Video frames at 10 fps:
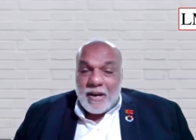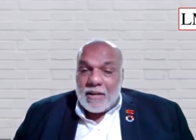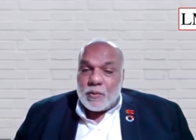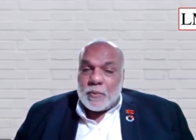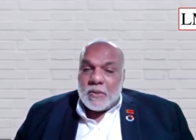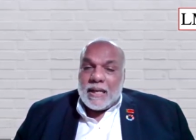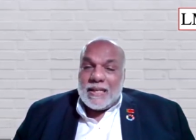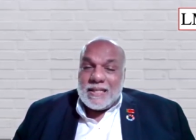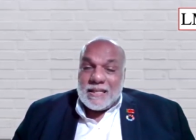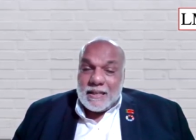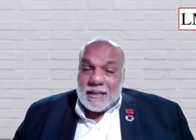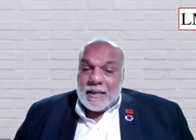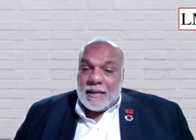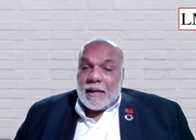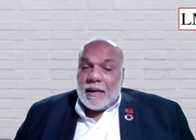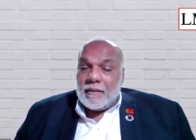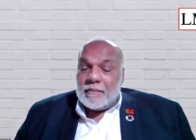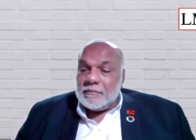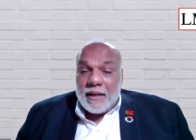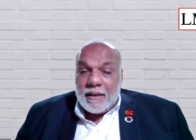transportation,
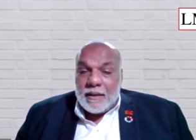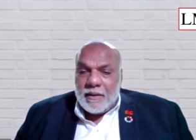quality